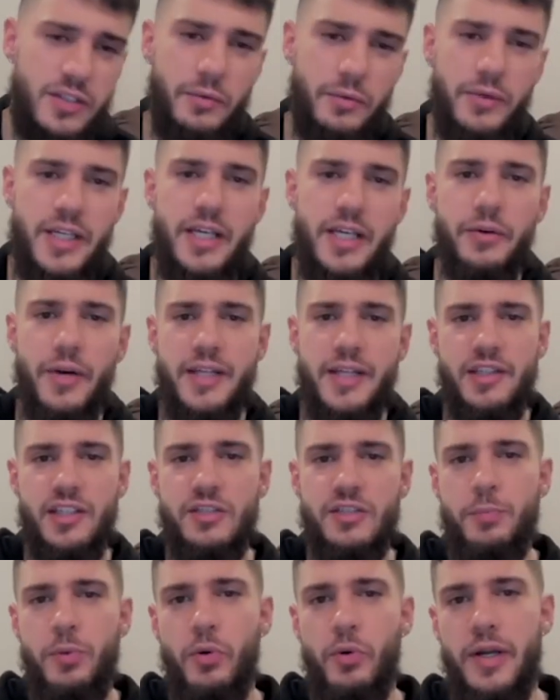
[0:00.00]
reiterate this
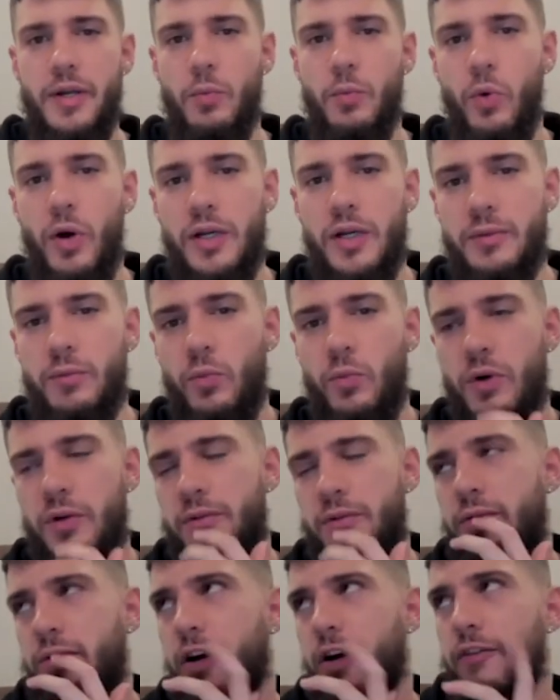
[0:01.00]
point, one
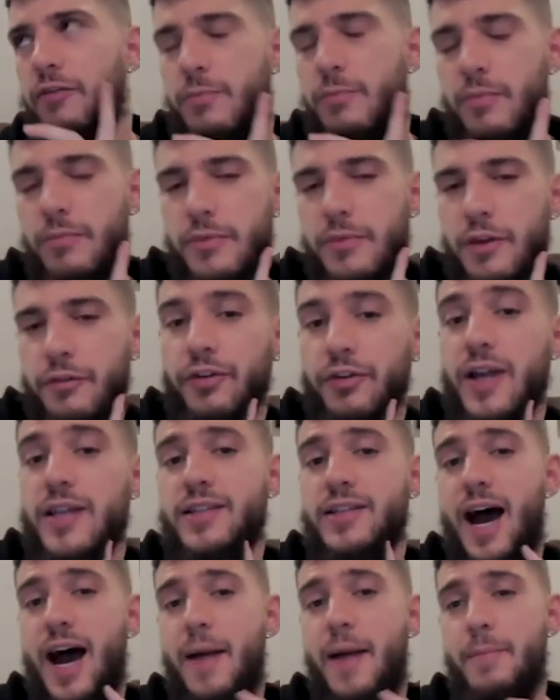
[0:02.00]
one of the
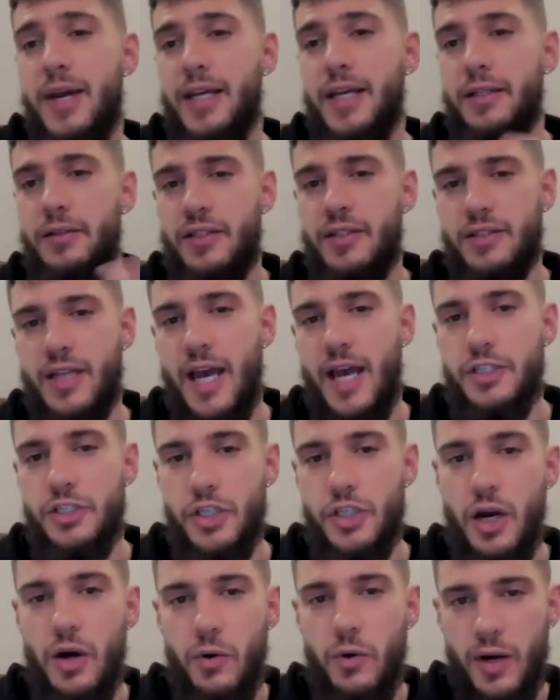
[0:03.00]
friends I made, this guy
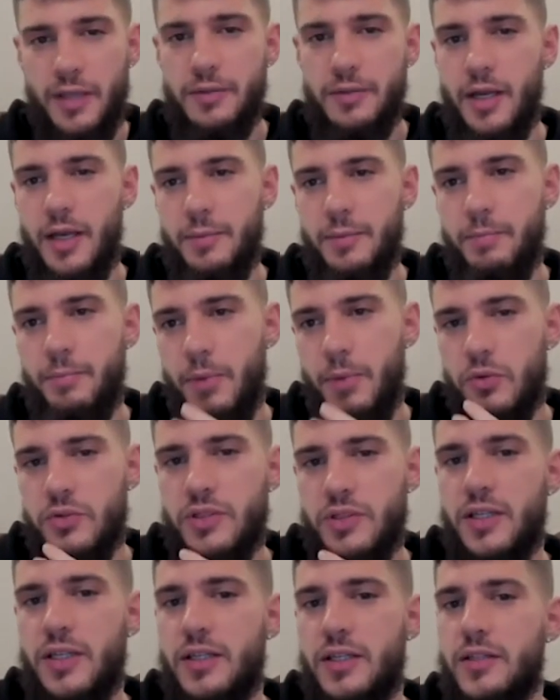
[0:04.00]
Joe, I, I
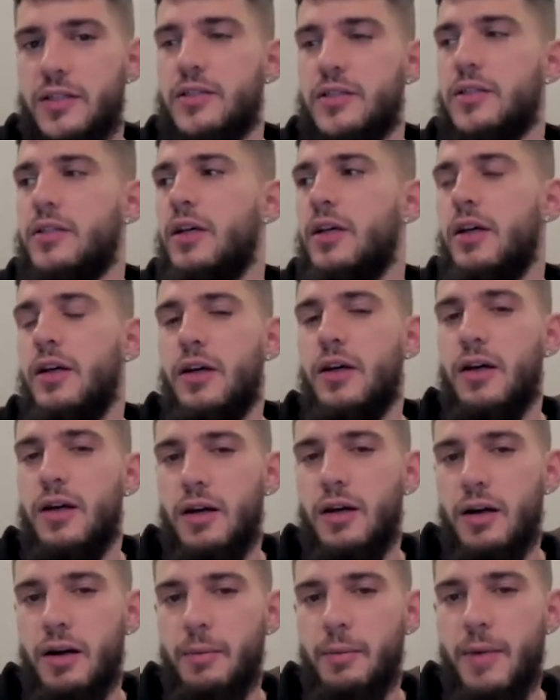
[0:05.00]
posted his
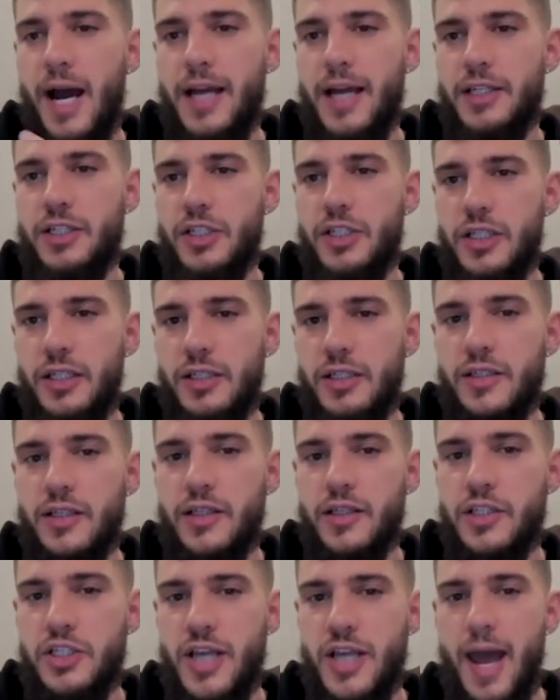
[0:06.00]
um, IG into
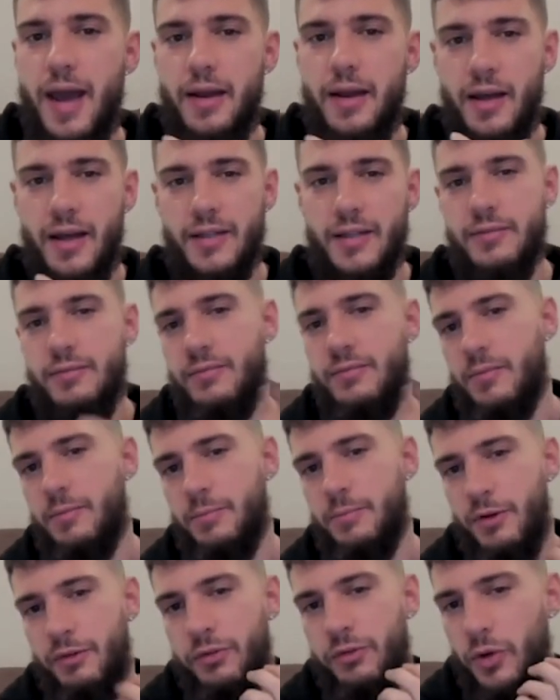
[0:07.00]
the chat uh,
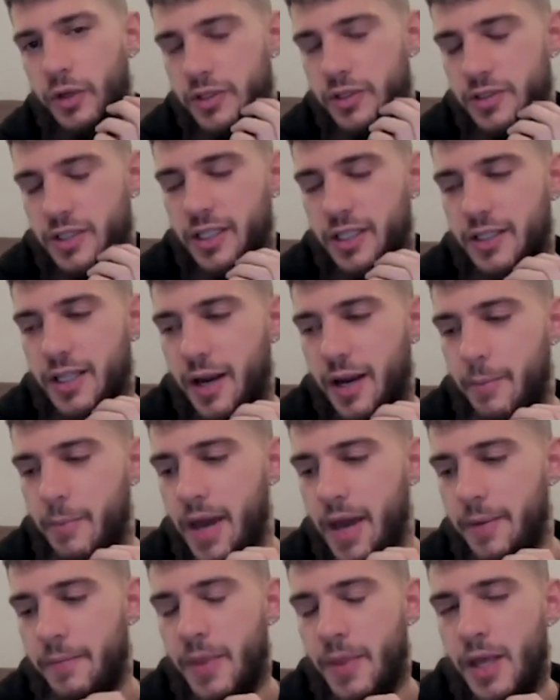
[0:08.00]
before. This kid that I
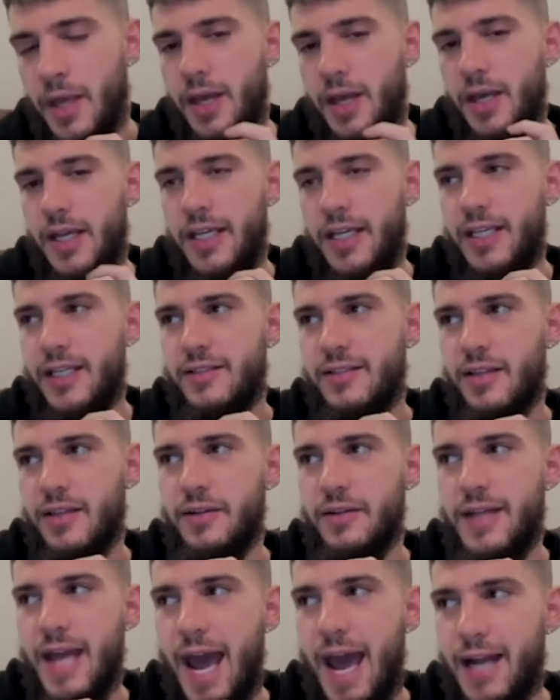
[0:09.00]
met, he's a
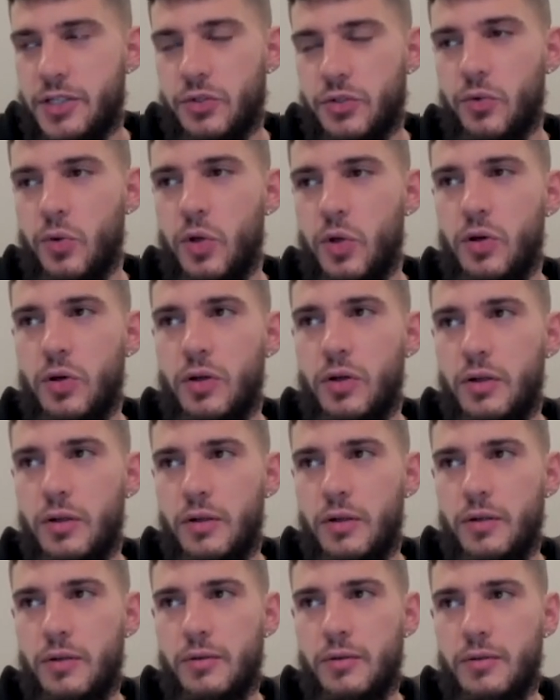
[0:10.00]
natural
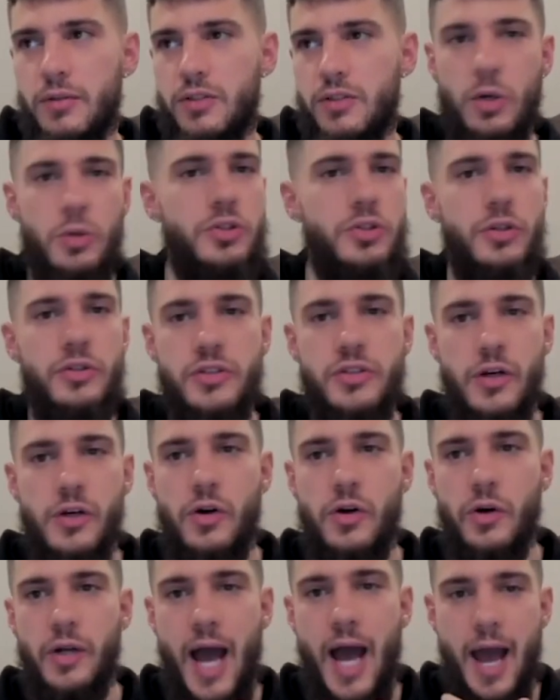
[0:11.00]
social
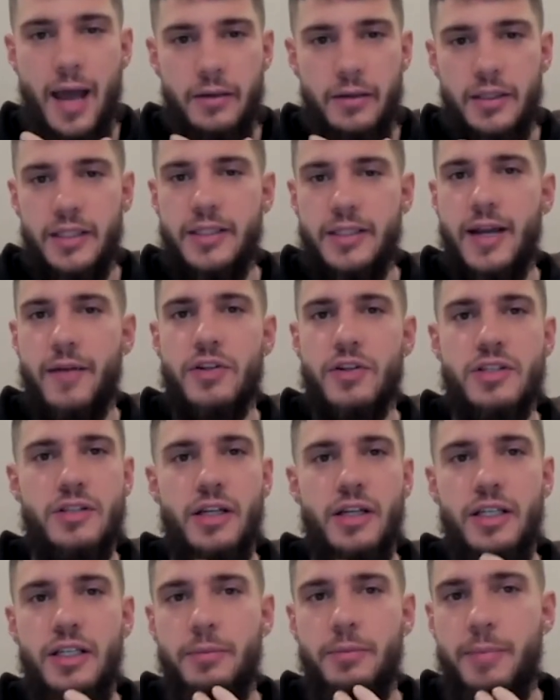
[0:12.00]
circle guy. He never
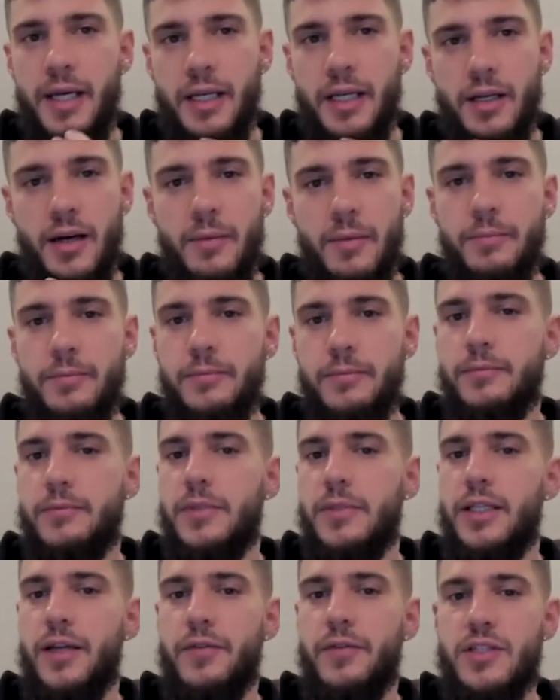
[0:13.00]
studied pickup,
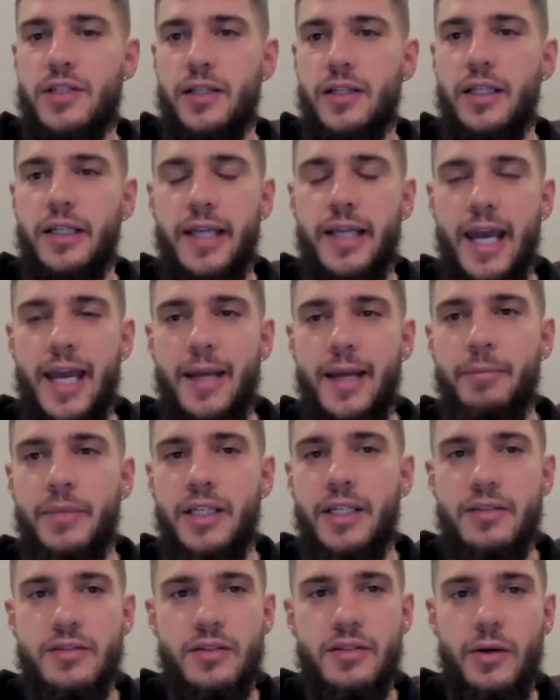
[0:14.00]
never studied game. He
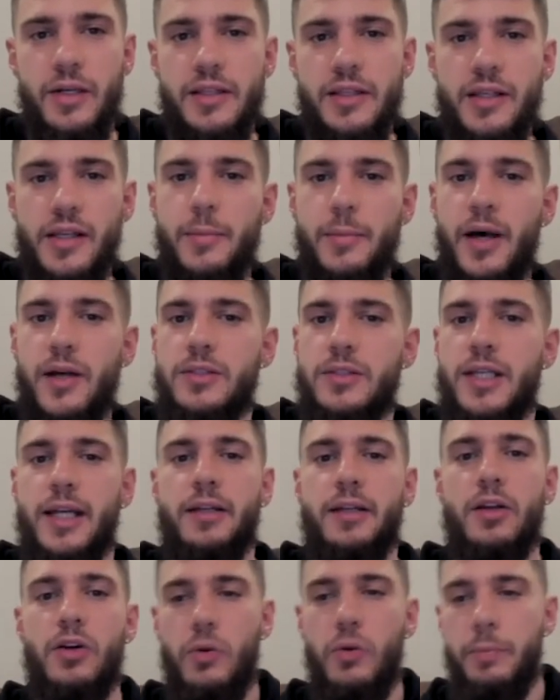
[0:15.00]
doesn't know anything about
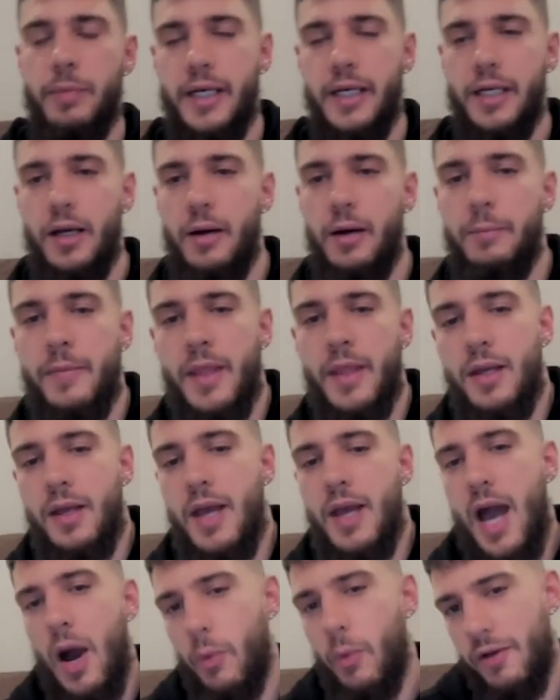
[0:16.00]
technical pickup.
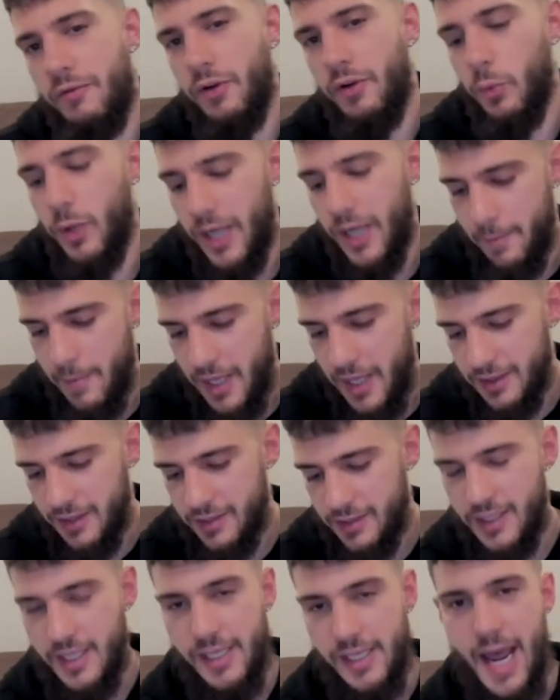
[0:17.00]
However, when I met
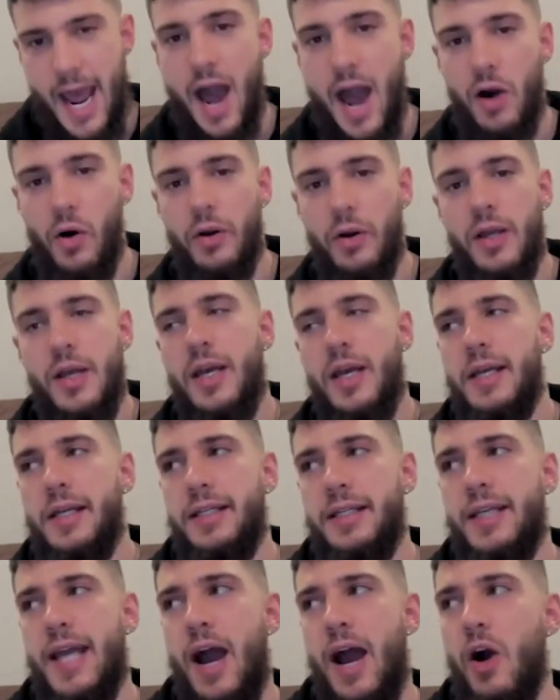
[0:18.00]
this kid out,
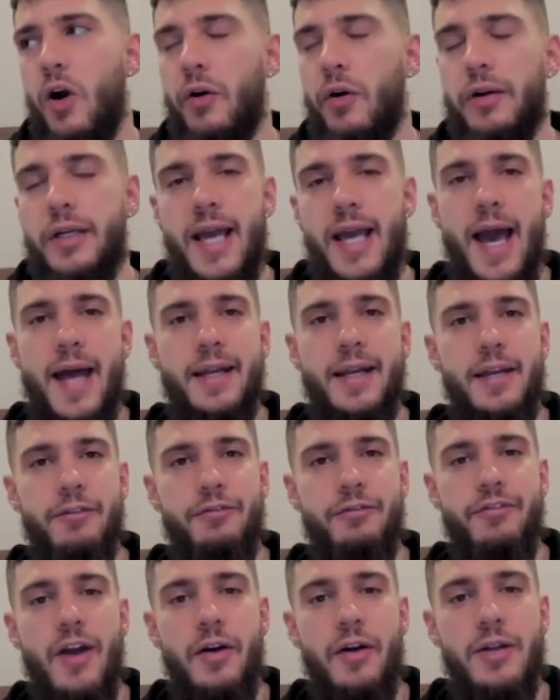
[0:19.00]
he already had a
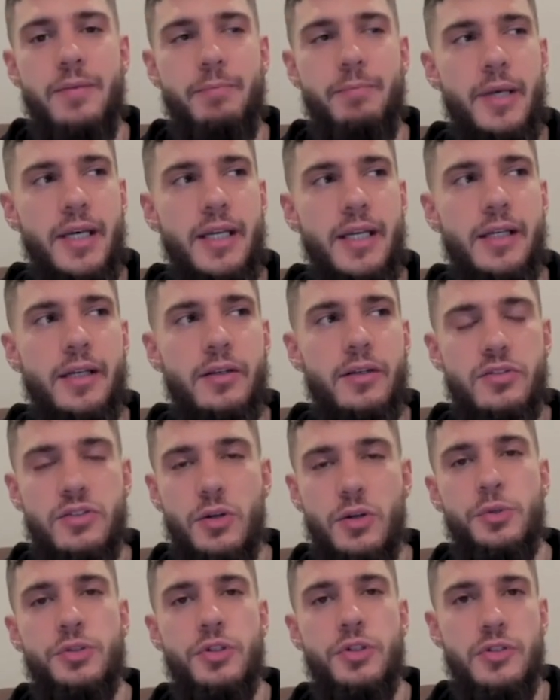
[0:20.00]
very big
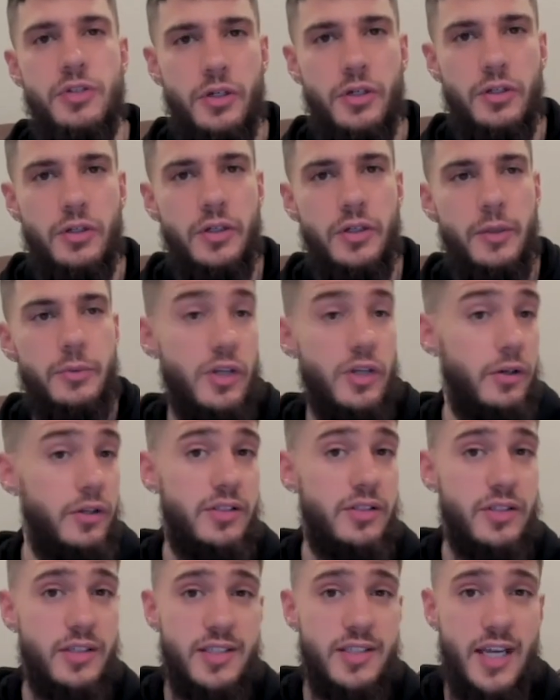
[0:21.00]
social circle. He was already
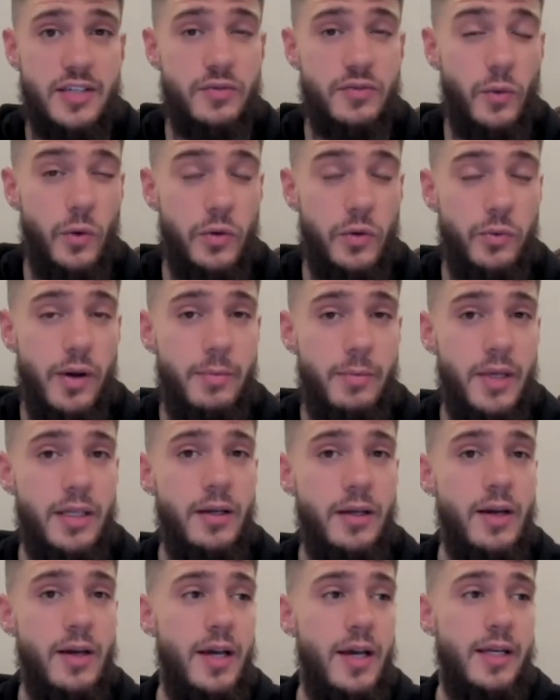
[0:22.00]
successful with women.
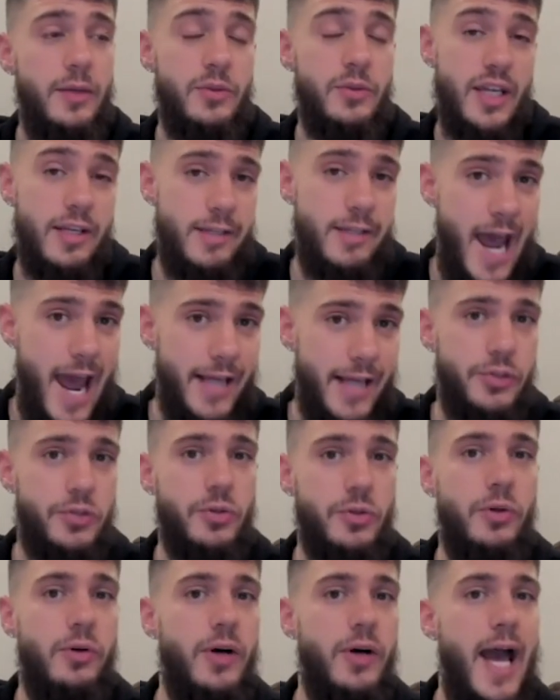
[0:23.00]
He was a
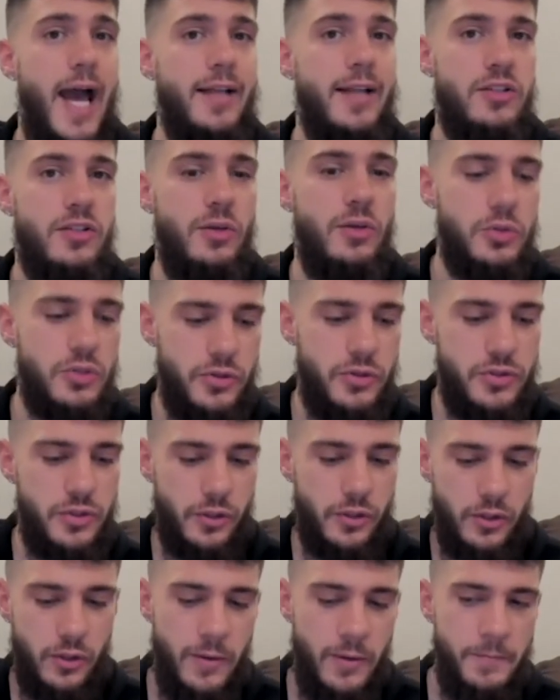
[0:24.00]
natural at social
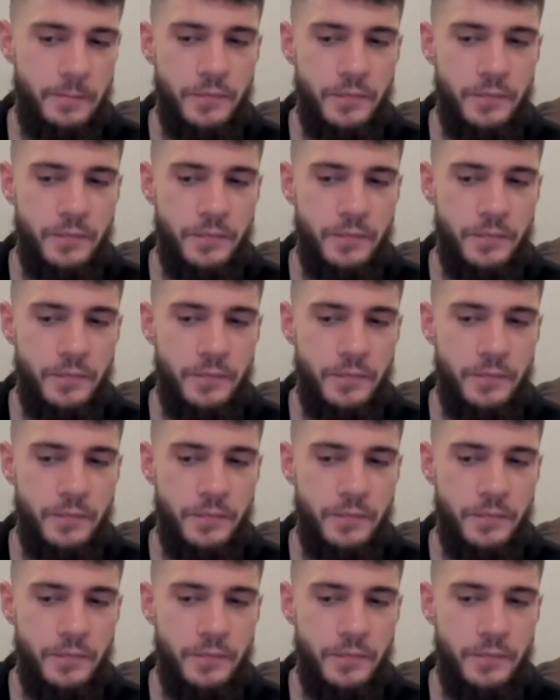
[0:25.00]
circle.